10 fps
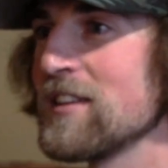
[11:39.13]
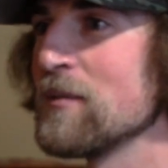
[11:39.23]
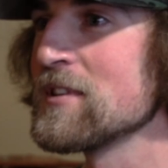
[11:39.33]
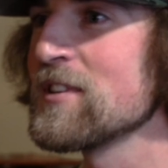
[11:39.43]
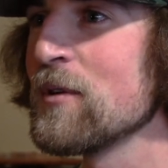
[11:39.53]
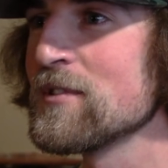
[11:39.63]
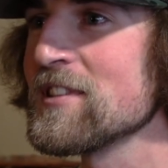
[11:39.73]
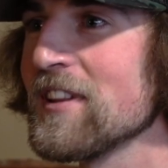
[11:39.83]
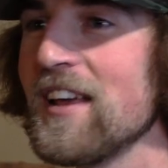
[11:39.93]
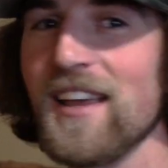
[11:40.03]
it was so
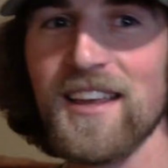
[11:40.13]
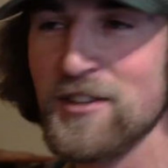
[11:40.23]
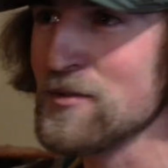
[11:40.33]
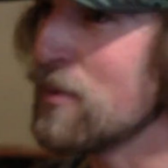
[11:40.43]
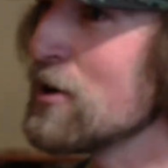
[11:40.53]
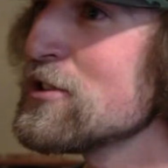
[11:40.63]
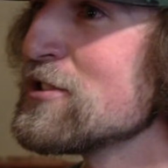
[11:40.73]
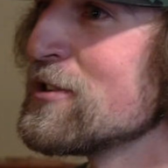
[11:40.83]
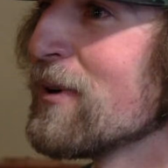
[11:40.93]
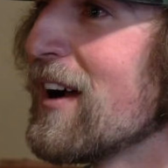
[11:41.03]
slick, it just pushes you